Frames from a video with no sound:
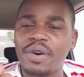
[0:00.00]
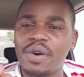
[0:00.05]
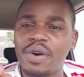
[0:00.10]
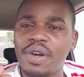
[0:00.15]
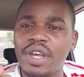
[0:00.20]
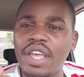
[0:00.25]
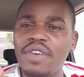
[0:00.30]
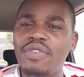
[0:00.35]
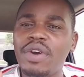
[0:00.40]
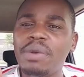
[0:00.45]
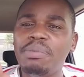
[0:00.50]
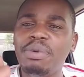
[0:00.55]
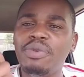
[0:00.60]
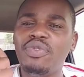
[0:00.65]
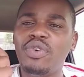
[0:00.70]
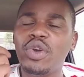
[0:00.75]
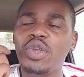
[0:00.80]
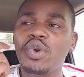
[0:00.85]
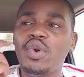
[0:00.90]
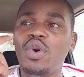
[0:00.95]
even before
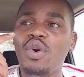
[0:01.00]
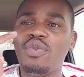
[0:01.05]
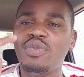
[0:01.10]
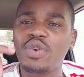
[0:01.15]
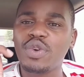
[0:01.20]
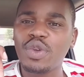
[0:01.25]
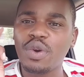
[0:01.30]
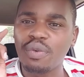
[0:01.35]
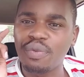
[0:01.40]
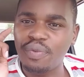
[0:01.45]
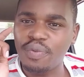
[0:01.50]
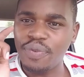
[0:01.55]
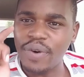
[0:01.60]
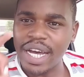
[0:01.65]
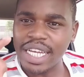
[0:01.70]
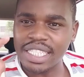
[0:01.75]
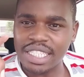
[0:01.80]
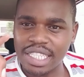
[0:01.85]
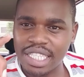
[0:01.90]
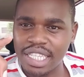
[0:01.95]
you go for your
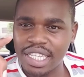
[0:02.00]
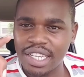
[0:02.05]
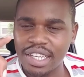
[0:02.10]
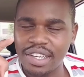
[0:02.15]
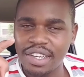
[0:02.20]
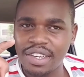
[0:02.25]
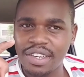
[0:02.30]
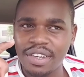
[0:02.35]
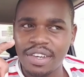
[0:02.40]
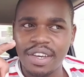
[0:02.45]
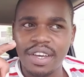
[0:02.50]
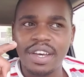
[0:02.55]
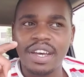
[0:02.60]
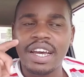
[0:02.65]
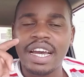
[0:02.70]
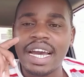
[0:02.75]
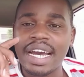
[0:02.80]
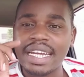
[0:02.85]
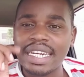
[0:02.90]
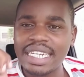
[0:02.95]
first
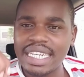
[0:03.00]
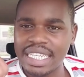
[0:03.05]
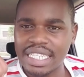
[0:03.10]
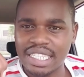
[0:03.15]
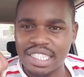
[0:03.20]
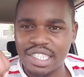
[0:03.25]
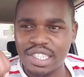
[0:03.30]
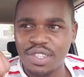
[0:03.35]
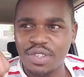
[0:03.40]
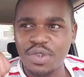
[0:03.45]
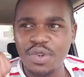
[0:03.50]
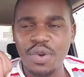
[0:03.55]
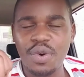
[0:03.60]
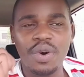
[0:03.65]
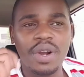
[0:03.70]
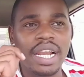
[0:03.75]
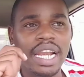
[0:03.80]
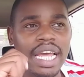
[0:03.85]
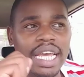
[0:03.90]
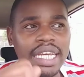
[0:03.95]
race, you know,
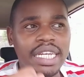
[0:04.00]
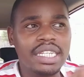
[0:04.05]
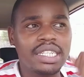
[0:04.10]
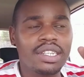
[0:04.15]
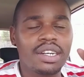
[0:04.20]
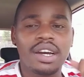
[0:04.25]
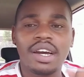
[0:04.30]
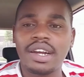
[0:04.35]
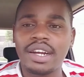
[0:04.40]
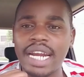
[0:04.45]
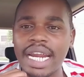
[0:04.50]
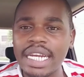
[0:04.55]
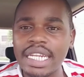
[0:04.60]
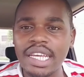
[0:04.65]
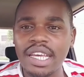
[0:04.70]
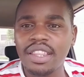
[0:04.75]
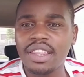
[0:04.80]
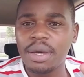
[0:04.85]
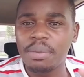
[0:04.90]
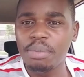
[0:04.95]
like running
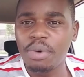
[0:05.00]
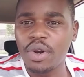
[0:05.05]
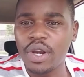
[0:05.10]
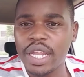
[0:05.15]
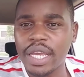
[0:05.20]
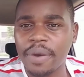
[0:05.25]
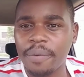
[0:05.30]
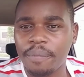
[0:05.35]
in the morning,